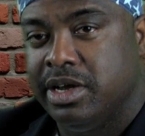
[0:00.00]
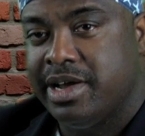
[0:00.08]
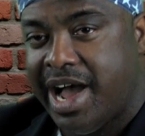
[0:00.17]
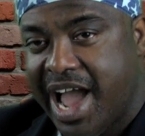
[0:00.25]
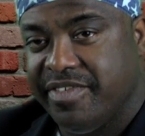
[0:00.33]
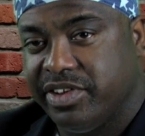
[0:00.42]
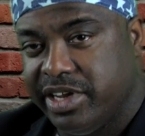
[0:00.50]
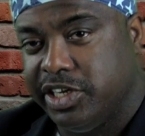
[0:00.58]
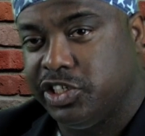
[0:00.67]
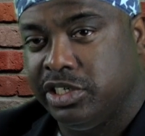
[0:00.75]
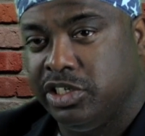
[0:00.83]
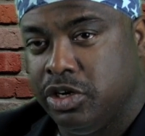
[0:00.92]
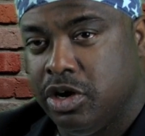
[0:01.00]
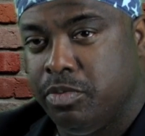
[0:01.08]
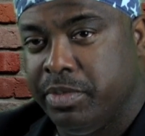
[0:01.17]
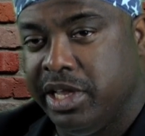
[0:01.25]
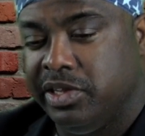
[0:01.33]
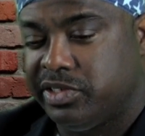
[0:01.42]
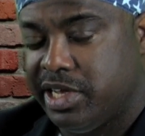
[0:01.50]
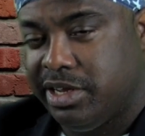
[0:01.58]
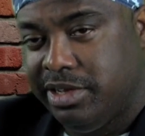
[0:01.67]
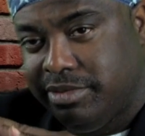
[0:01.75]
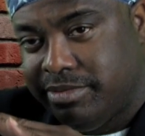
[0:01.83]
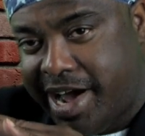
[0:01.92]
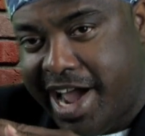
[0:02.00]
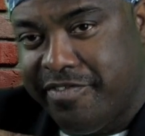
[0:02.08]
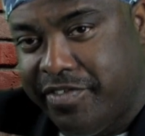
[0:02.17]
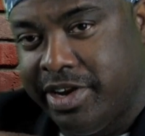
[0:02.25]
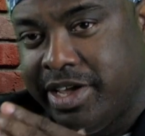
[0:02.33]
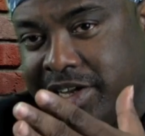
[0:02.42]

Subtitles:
Hyphenation, means that hyphen,